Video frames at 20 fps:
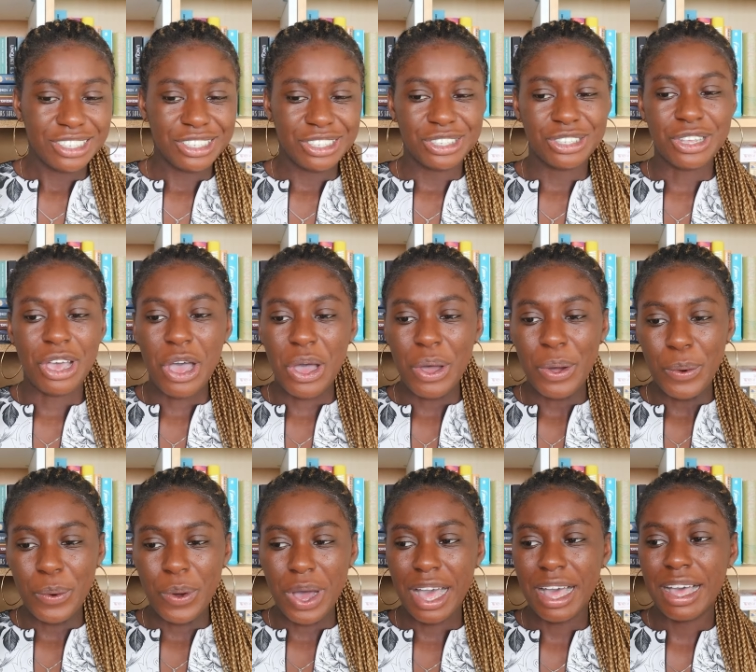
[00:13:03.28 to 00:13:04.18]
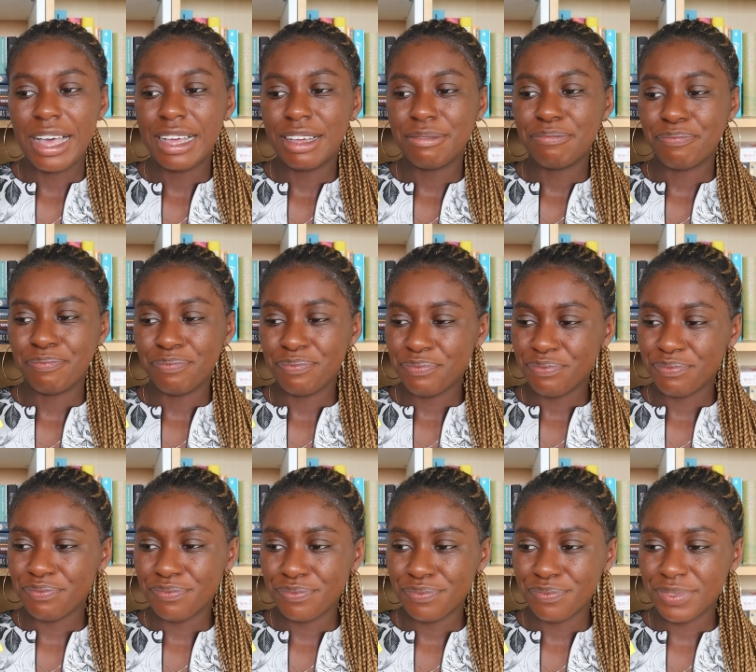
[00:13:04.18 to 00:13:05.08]
So
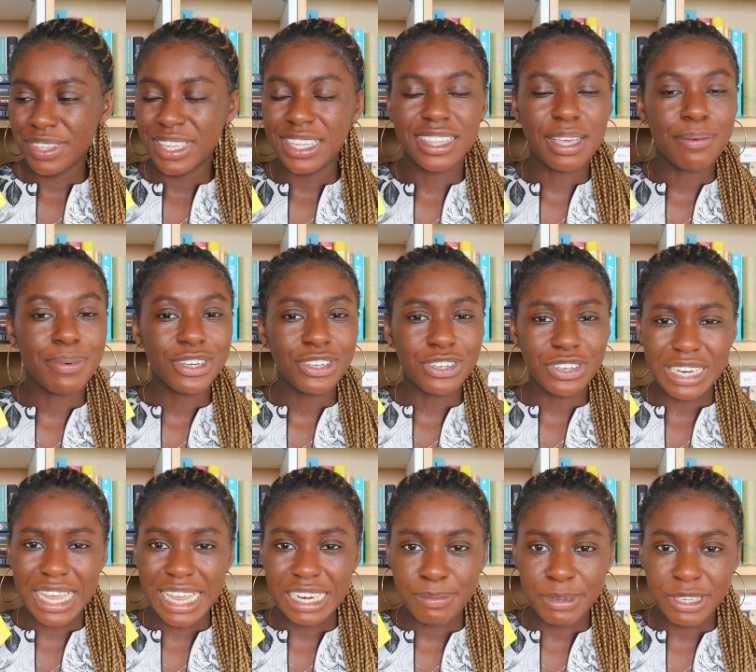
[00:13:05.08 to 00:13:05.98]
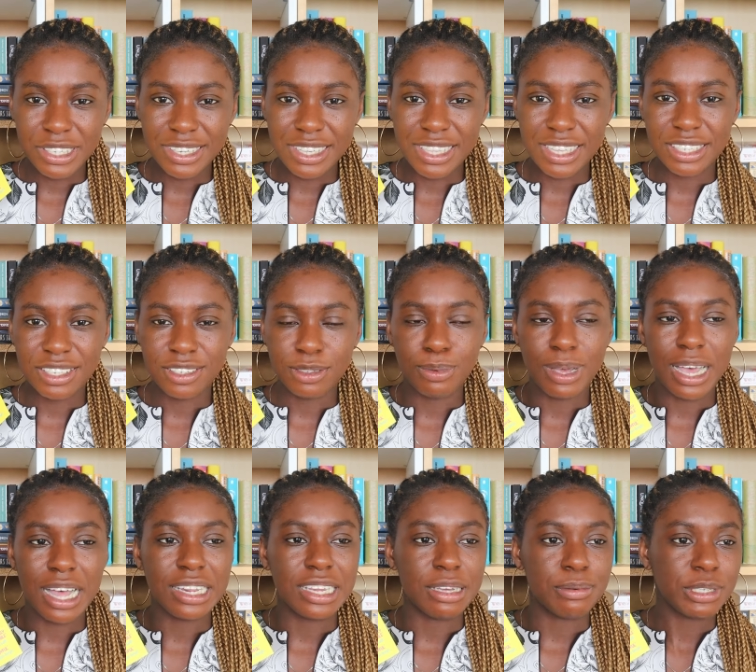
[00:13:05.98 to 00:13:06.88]
there were good elements to this as
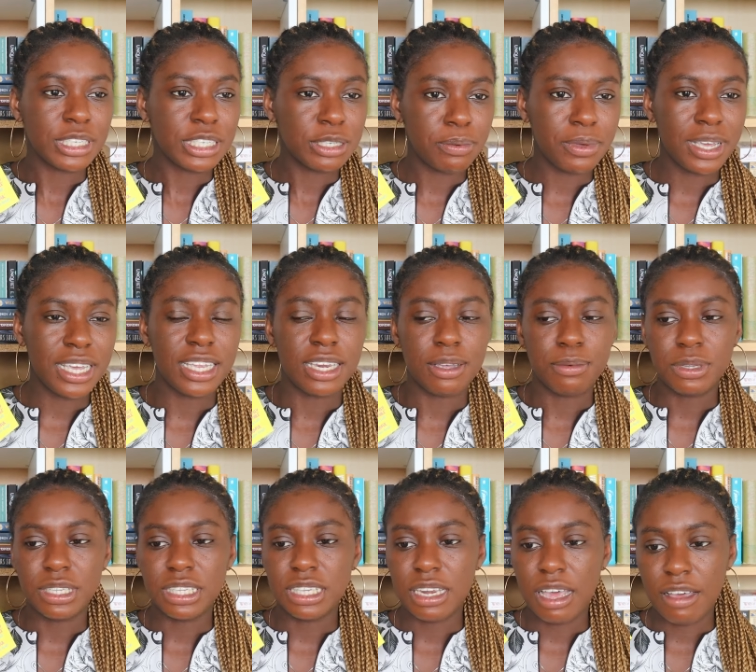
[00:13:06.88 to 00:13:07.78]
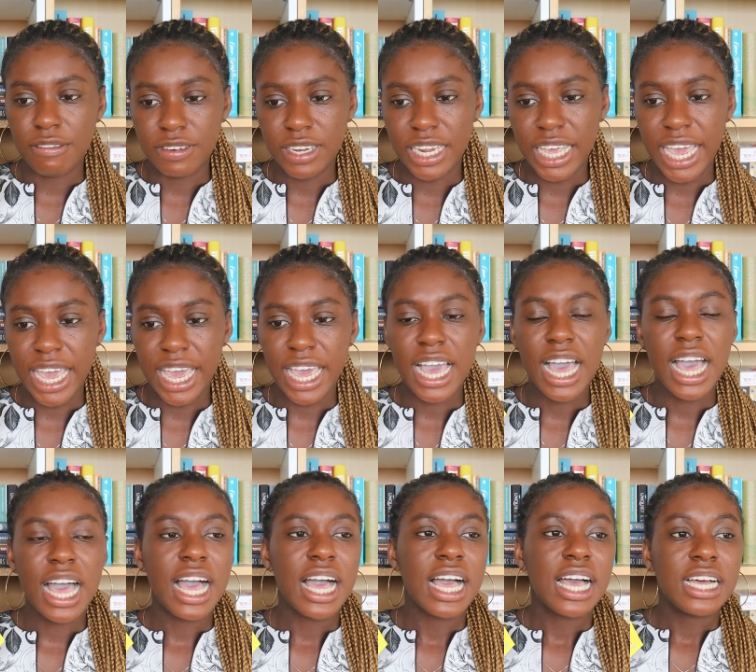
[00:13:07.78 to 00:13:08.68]
well. It was sweet, it was lovely.
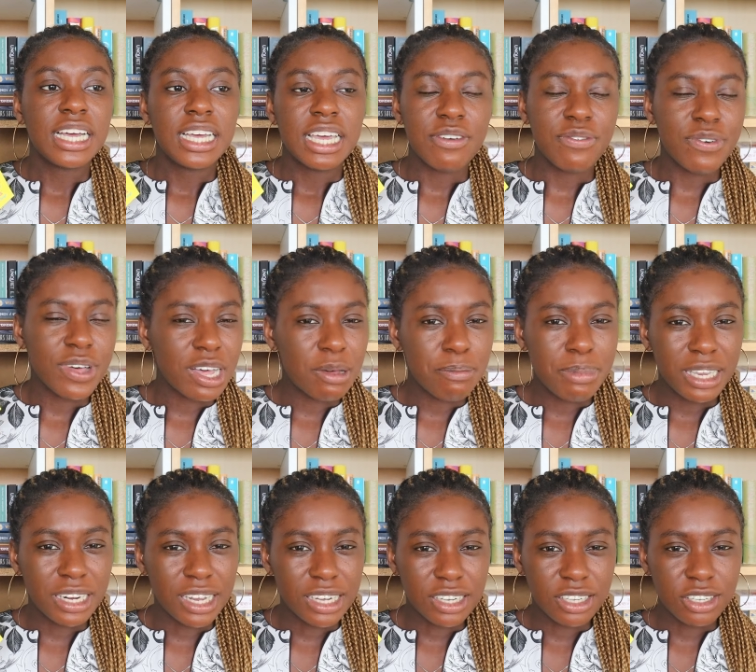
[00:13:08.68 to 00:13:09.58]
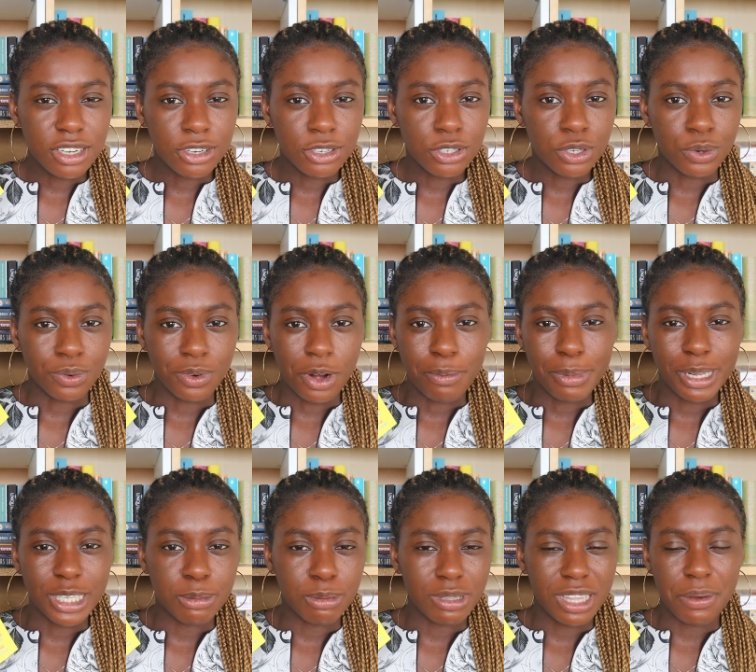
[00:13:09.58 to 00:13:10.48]
It felt a bit like a young adult
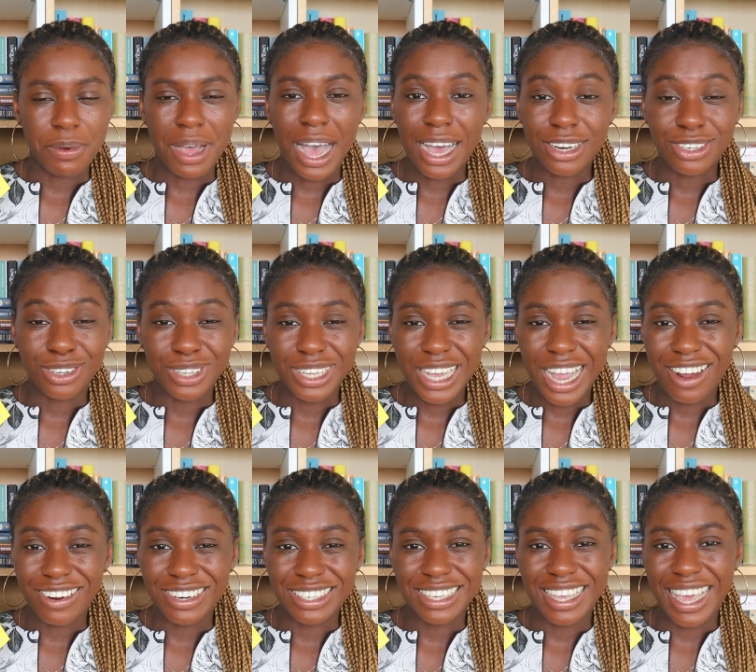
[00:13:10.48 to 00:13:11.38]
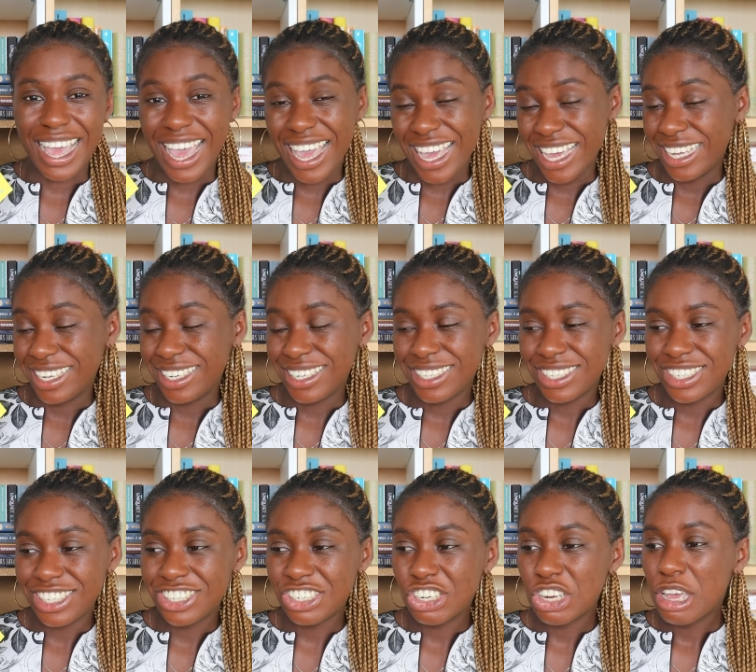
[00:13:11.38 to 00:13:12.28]
romance, but they were adult character
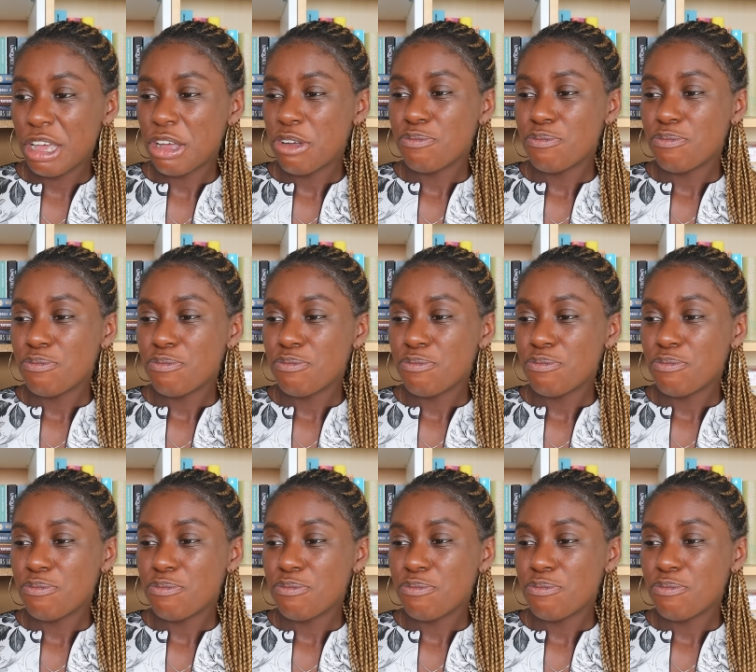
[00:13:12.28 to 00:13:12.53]
age